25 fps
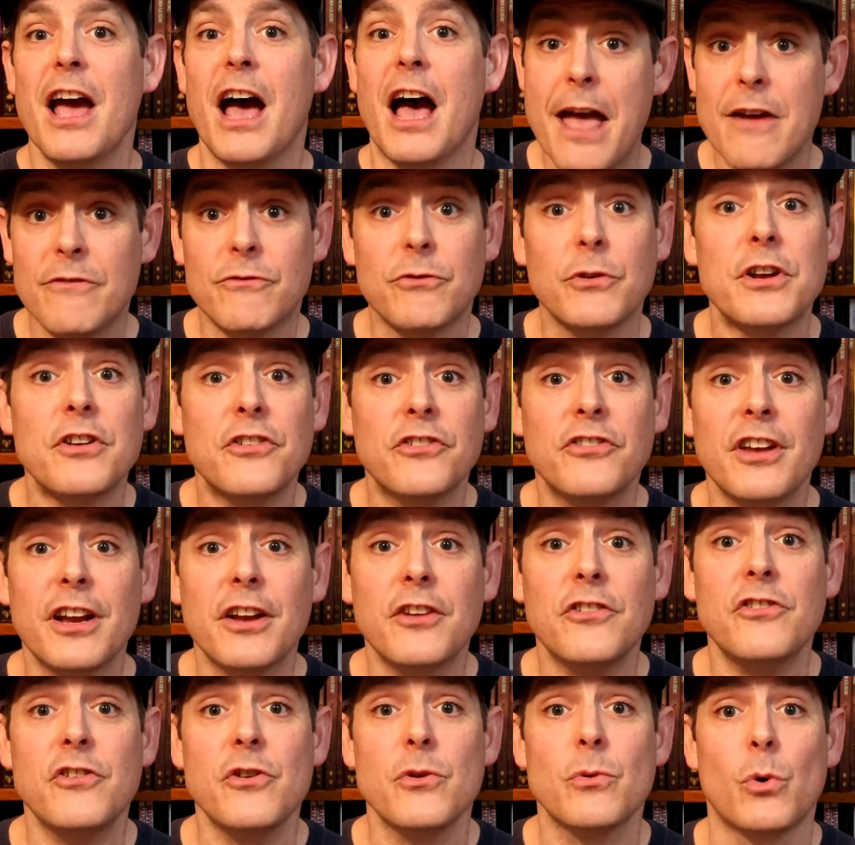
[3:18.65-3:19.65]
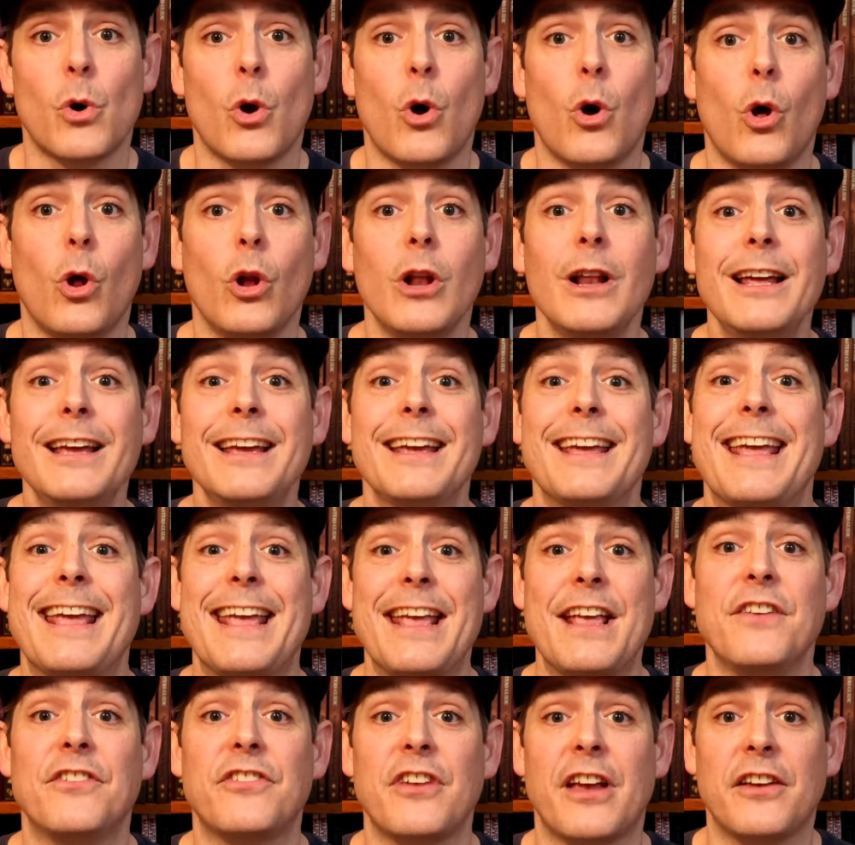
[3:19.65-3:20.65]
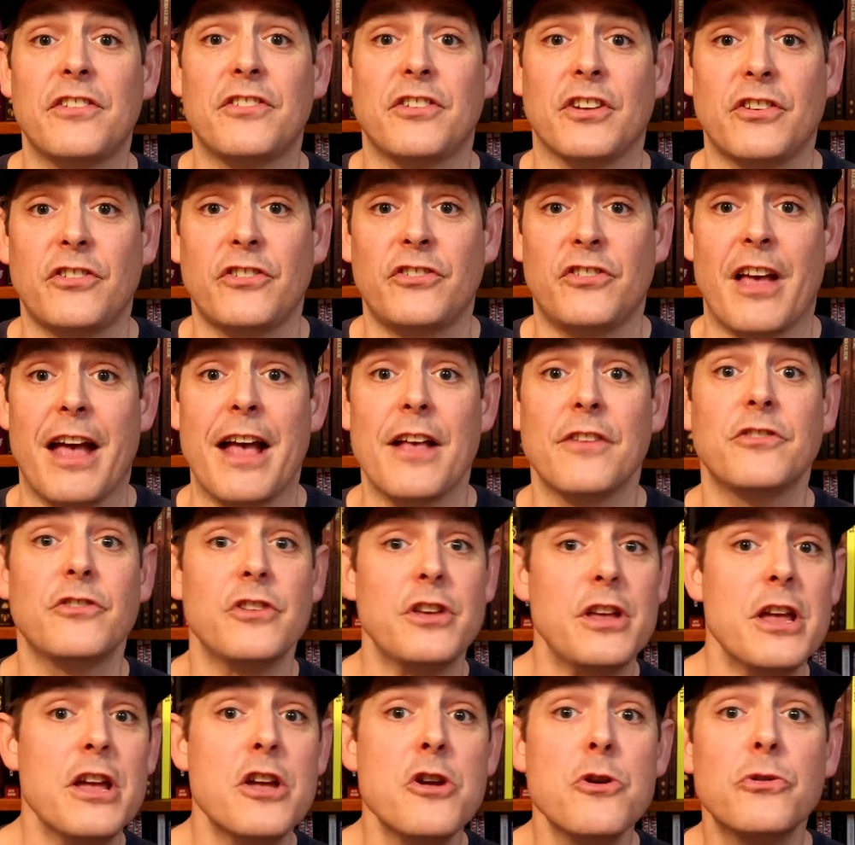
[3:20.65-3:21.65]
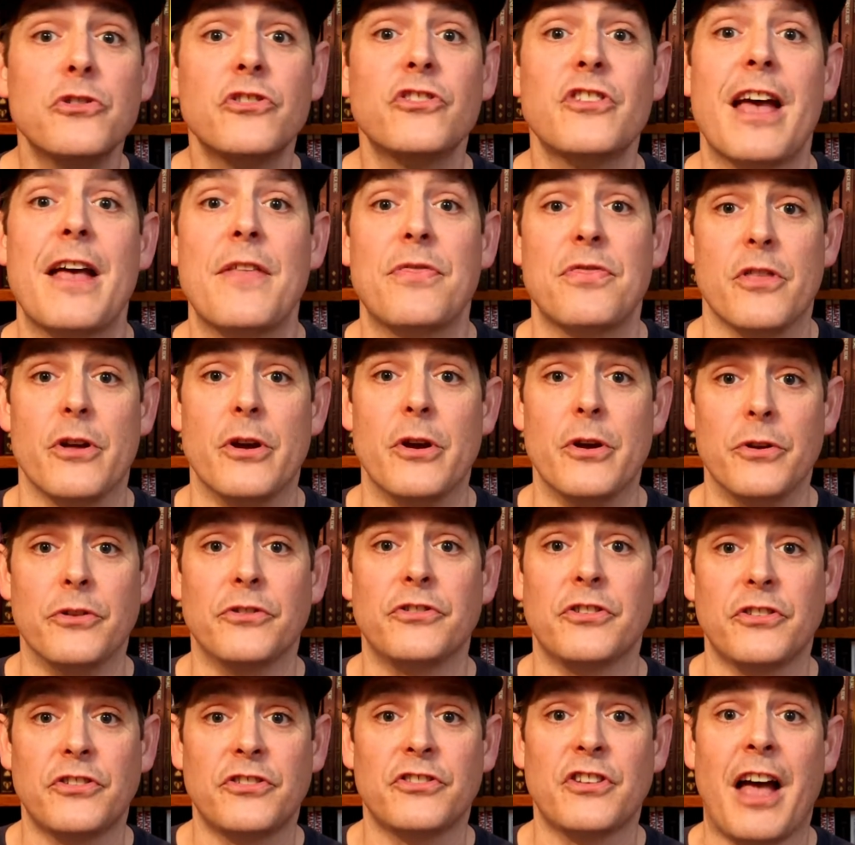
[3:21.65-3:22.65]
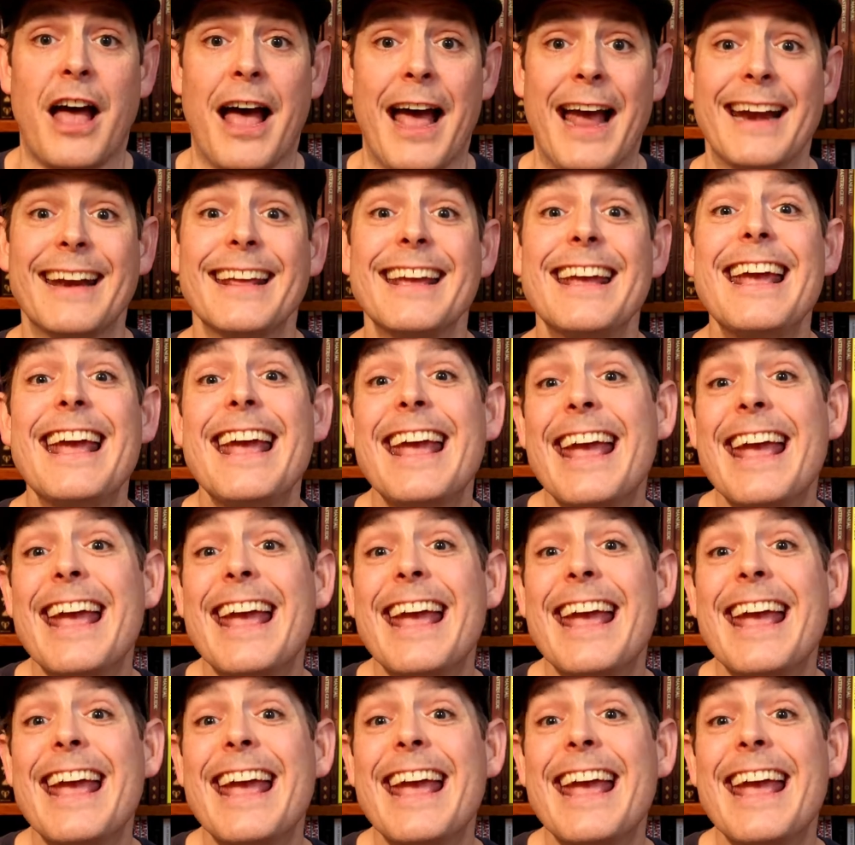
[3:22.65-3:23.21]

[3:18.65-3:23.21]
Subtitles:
Every 6 you roll is a success. You set those aside.